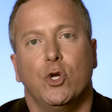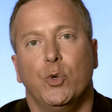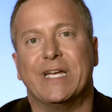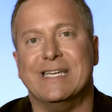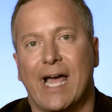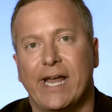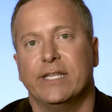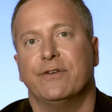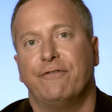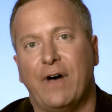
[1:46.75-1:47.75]
who
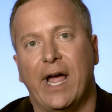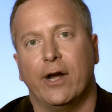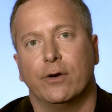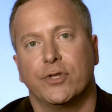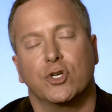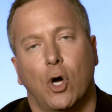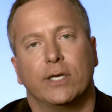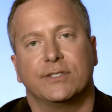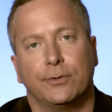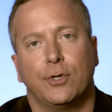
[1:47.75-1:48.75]
ignited the fire that
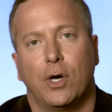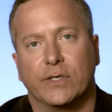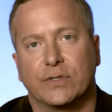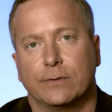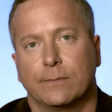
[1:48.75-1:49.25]
caused the loss.